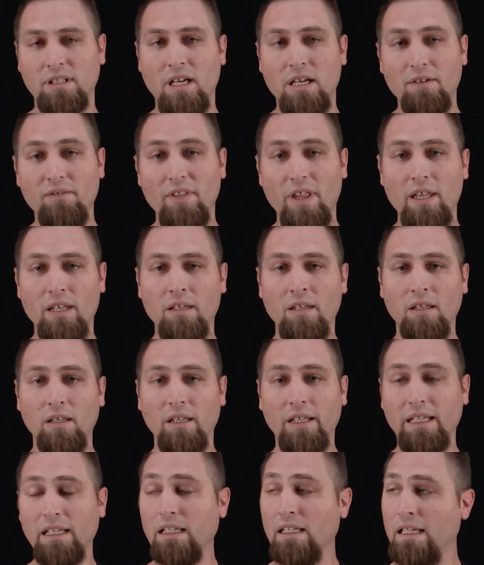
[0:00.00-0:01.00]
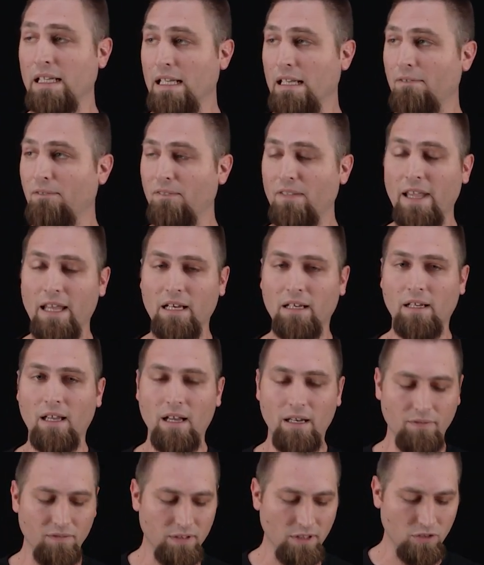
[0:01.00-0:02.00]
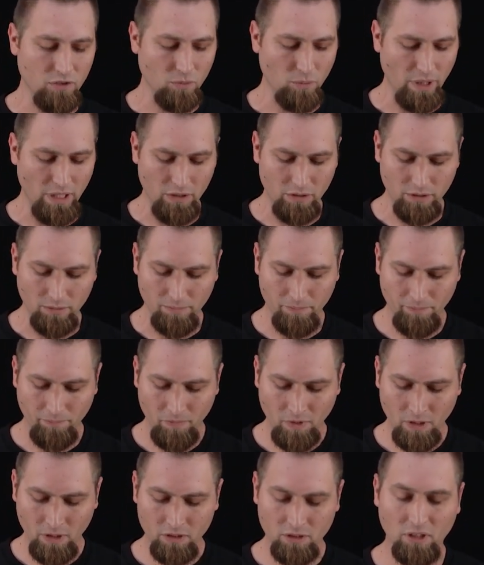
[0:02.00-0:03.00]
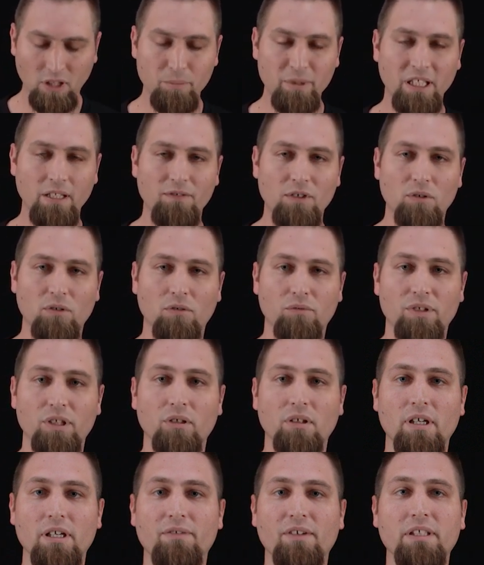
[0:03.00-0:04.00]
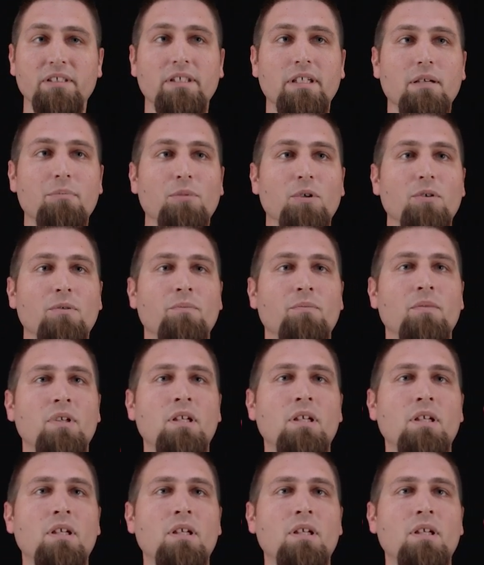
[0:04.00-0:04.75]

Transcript: kind of then like an if-then kind of situation. So let me give you a real-life example.